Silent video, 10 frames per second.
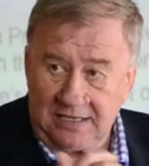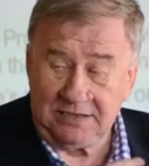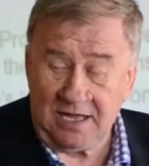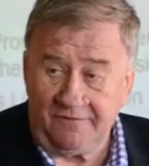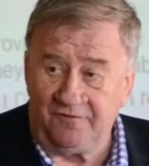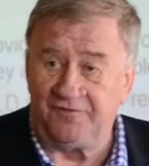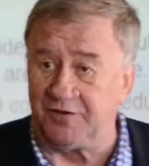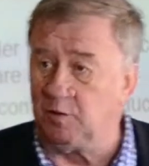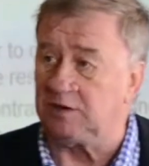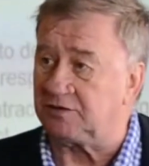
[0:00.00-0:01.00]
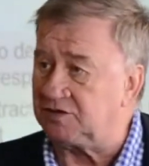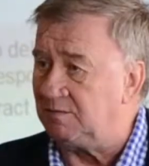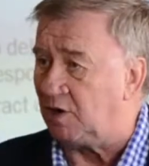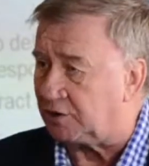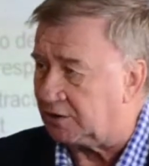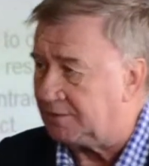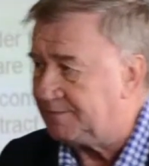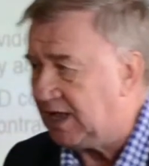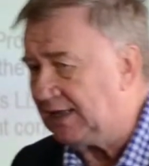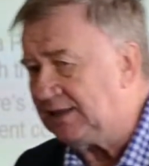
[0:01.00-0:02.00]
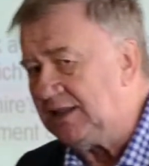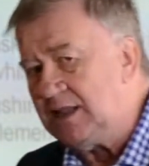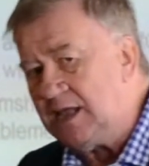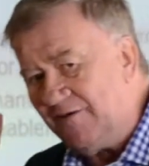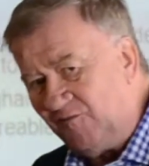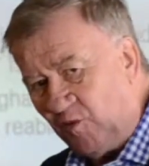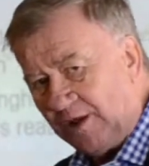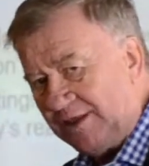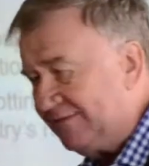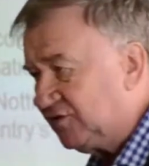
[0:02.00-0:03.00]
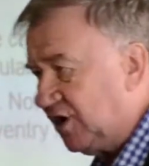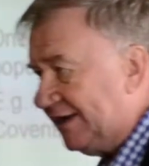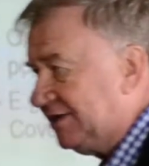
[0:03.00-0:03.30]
love the Wiltshire model. I love what they've tried